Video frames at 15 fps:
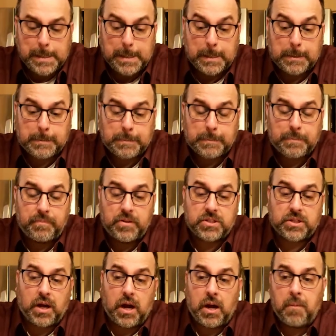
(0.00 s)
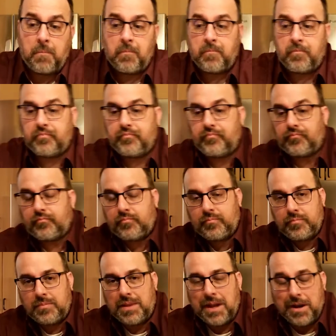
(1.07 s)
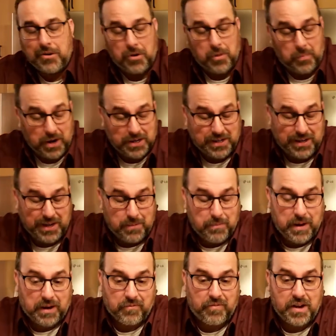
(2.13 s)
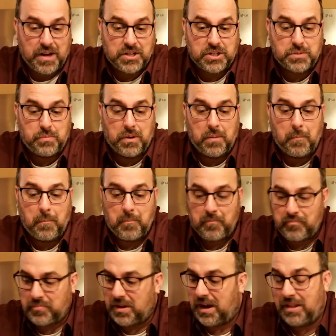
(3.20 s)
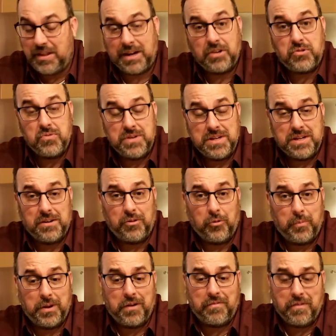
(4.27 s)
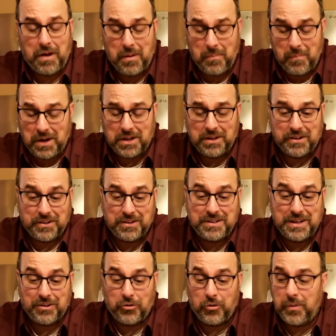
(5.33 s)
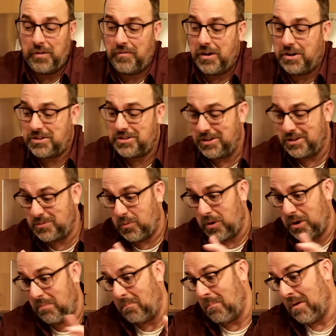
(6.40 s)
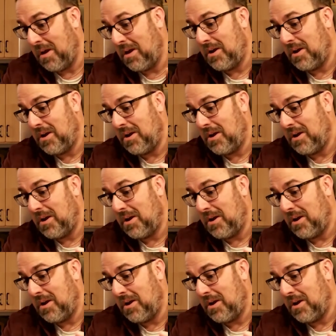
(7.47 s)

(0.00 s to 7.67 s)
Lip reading: you know, this guy, I don't know, I probably keep making faces, but I think I do need a little bit. I might need a little bit of ice. This one,